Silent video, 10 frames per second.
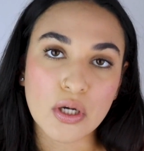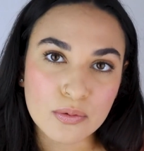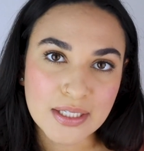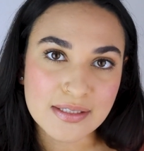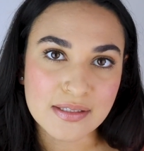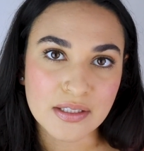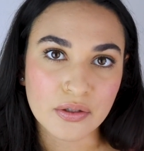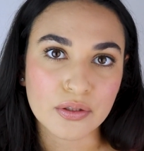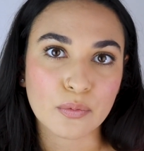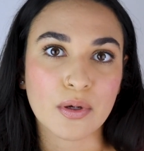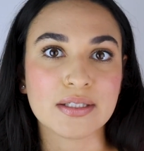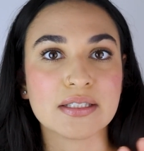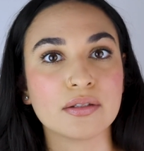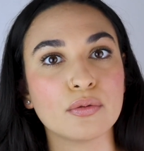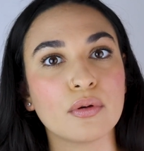don't necessarily want
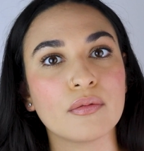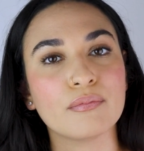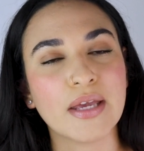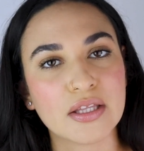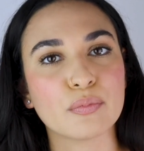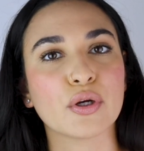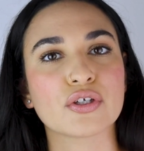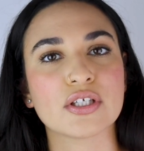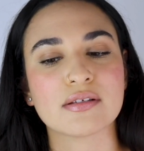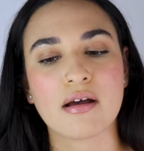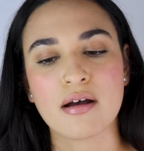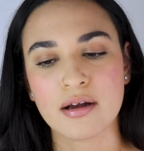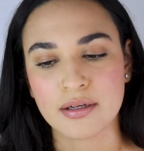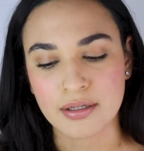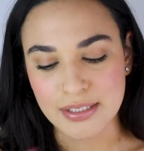to make the purchase
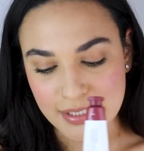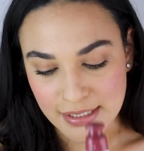on